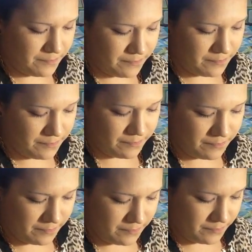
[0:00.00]

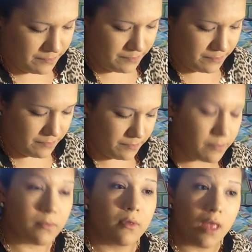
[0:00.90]
Sand. I'm
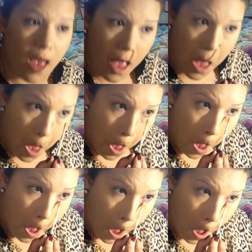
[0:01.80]
just going to be
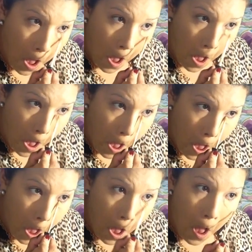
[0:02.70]
applying that to
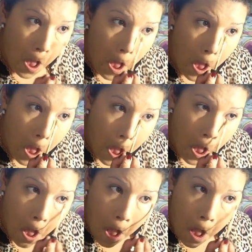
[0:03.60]
my under eyes
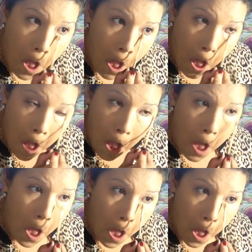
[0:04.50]
in
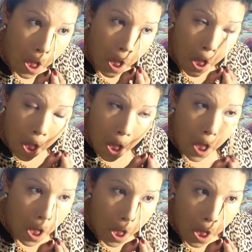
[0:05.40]
a
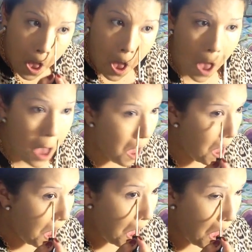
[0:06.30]
upside down
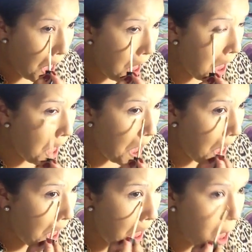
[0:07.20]
triangle
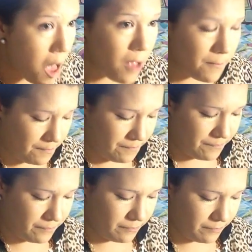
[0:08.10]
shape
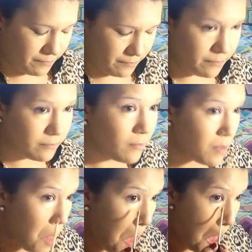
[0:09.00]
to
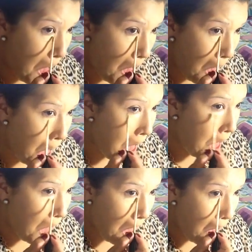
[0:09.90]
conceal
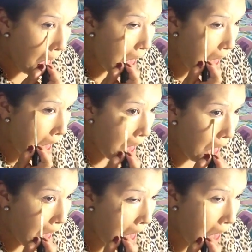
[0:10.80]
and highlight my
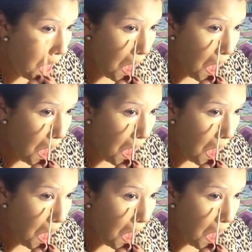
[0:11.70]
face.